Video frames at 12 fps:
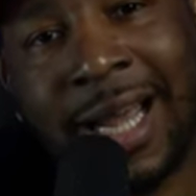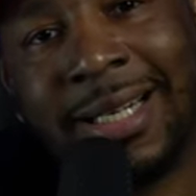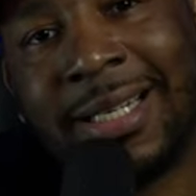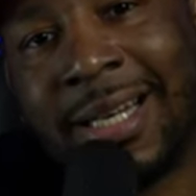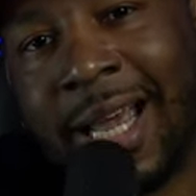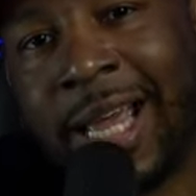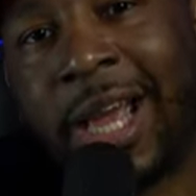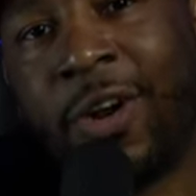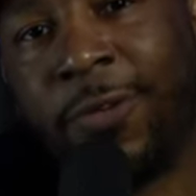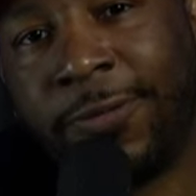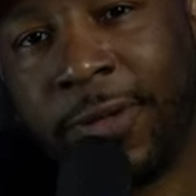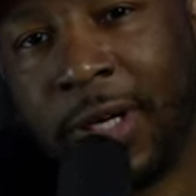Not tonight,
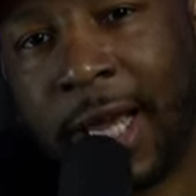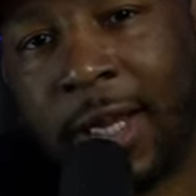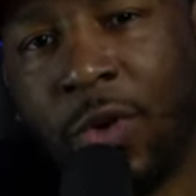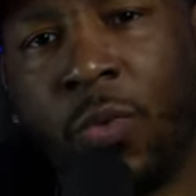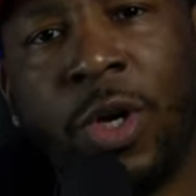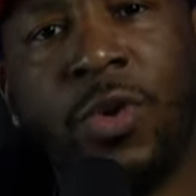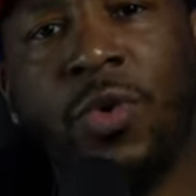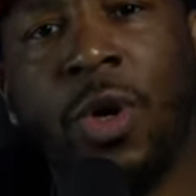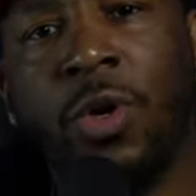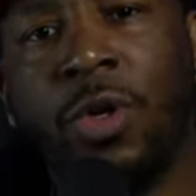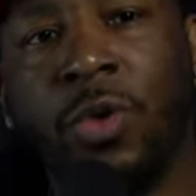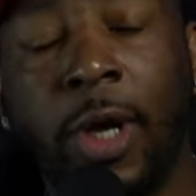I don't feel like it. What are
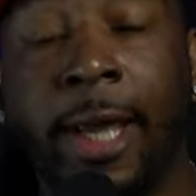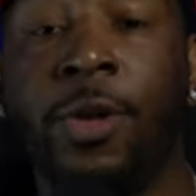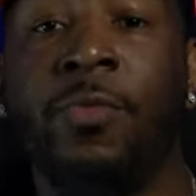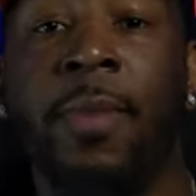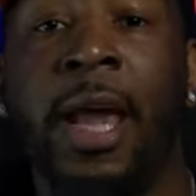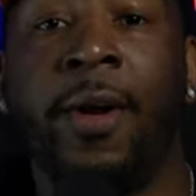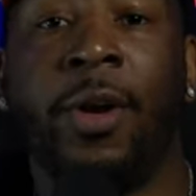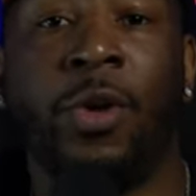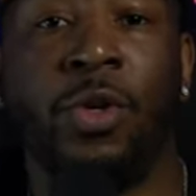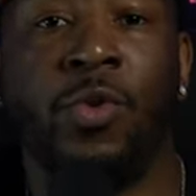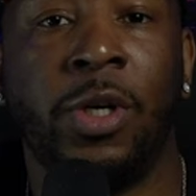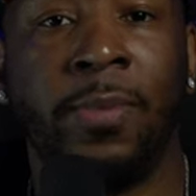you going to do? And you
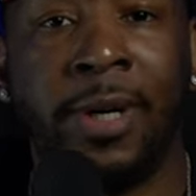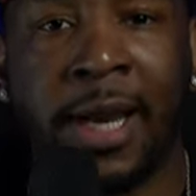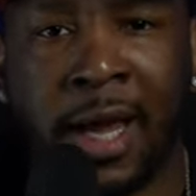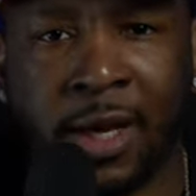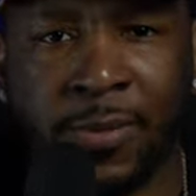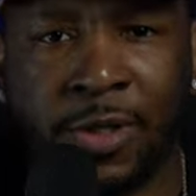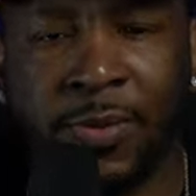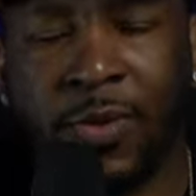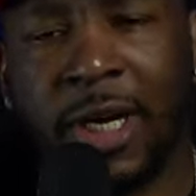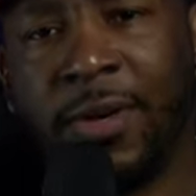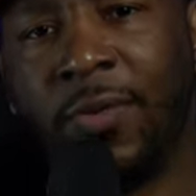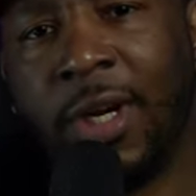married or you in a monogamous
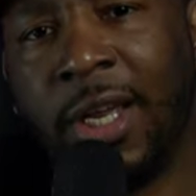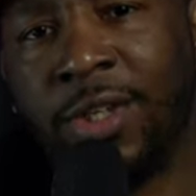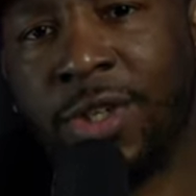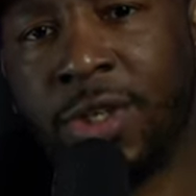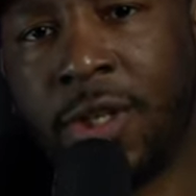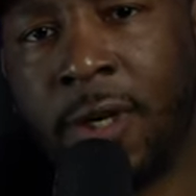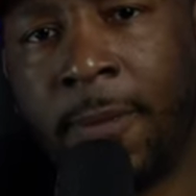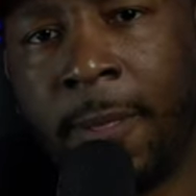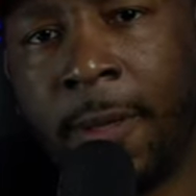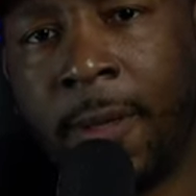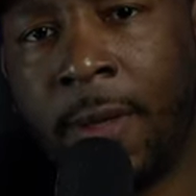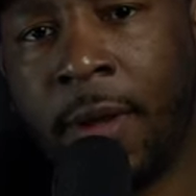relationship.
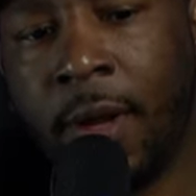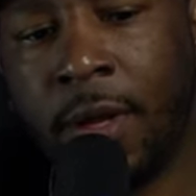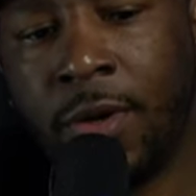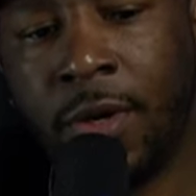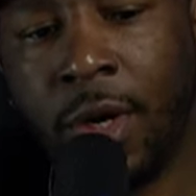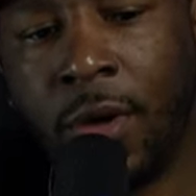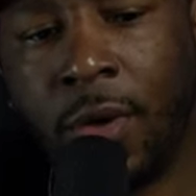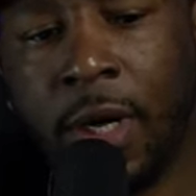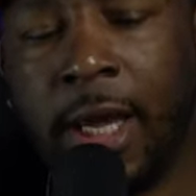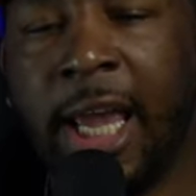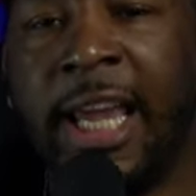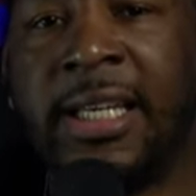You
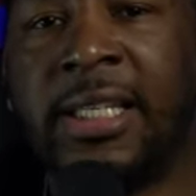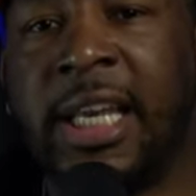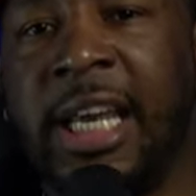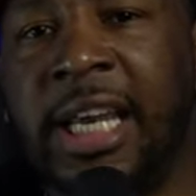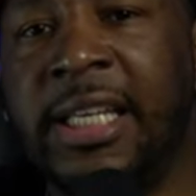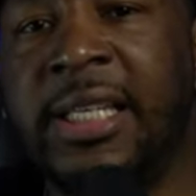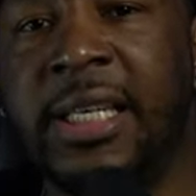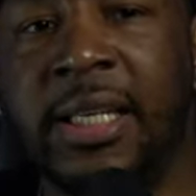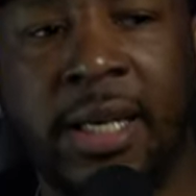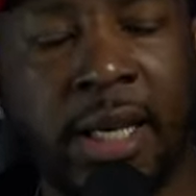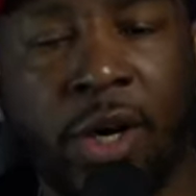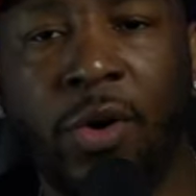know, it's
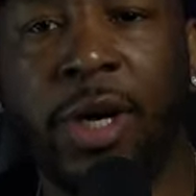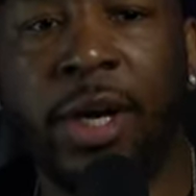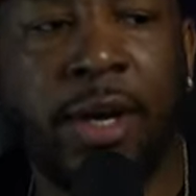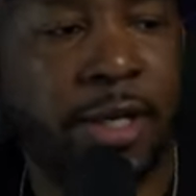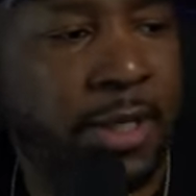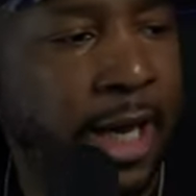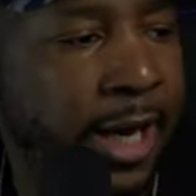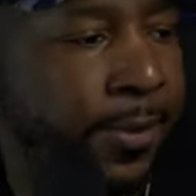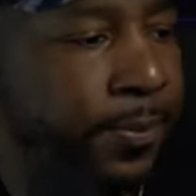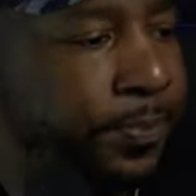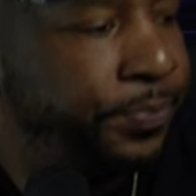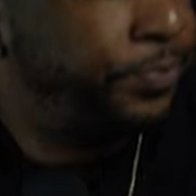easy to get on here and
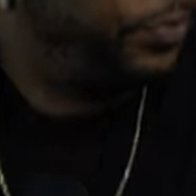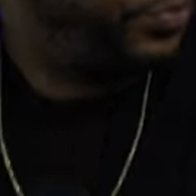say,